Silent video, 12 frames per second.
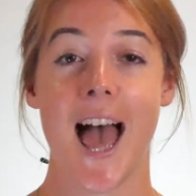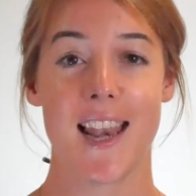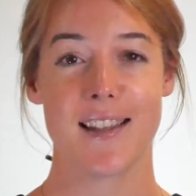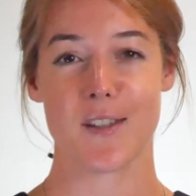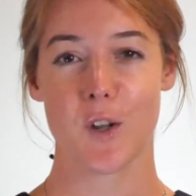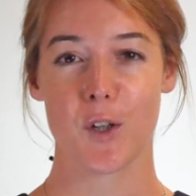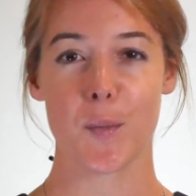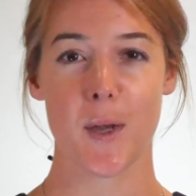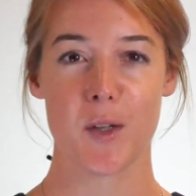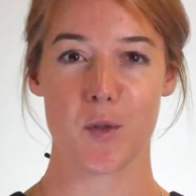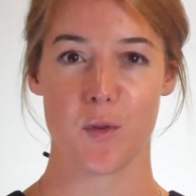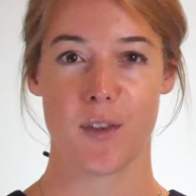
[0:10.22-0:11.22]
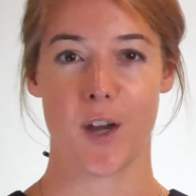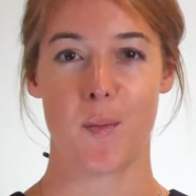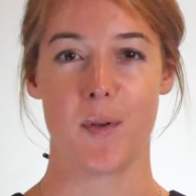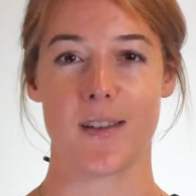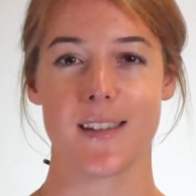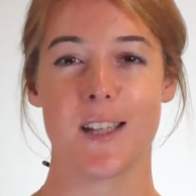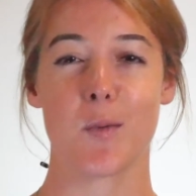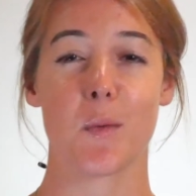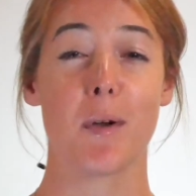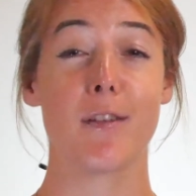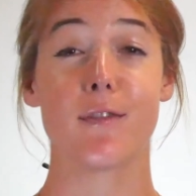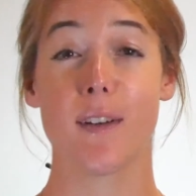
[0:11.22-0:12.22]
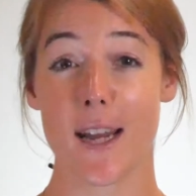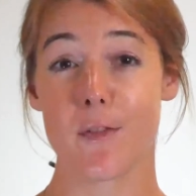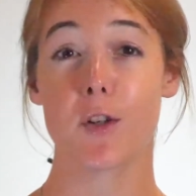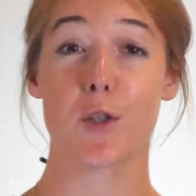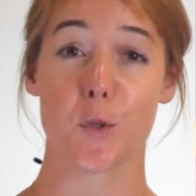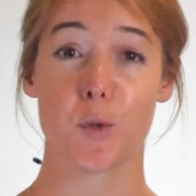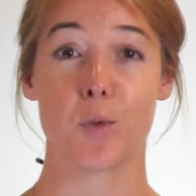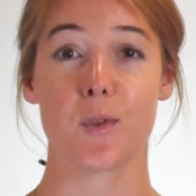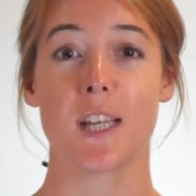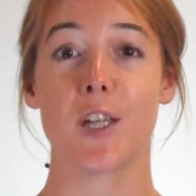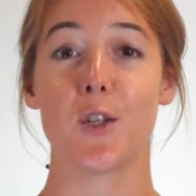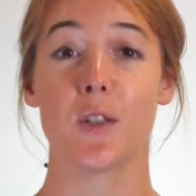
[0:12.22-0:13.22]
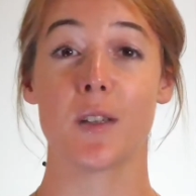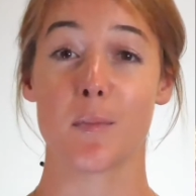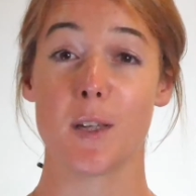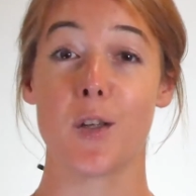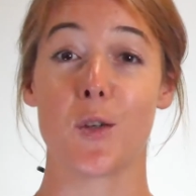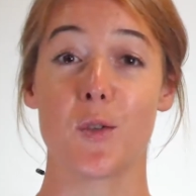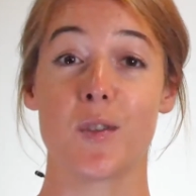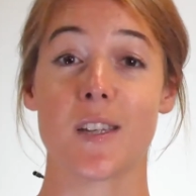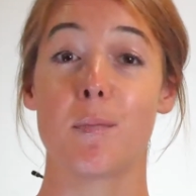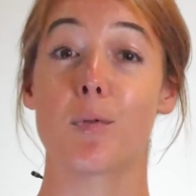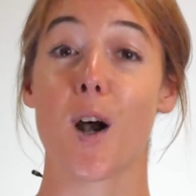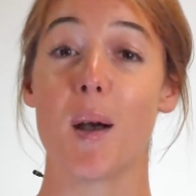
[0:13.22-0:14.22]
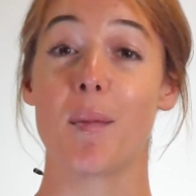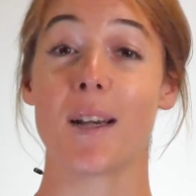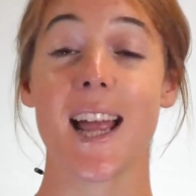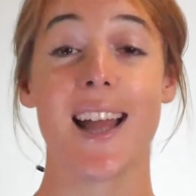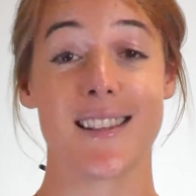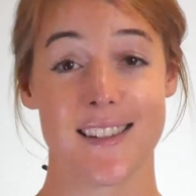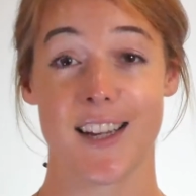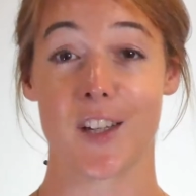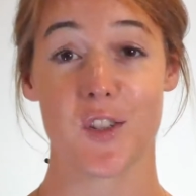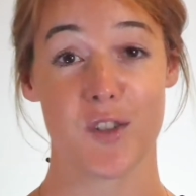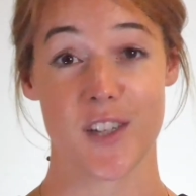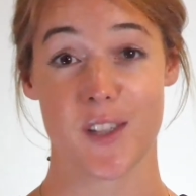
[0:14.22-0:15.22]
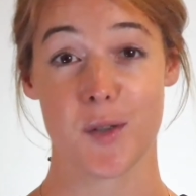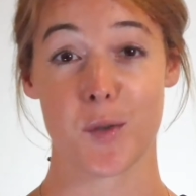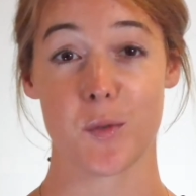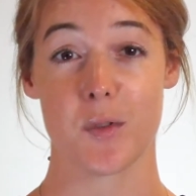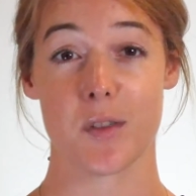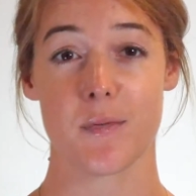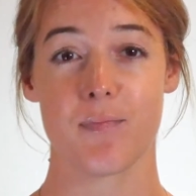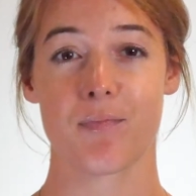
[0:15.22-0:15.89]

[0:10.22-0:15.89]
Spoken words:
and as an occupational therapist, it's one of my favourite tools that can be used in primary and secondary schools.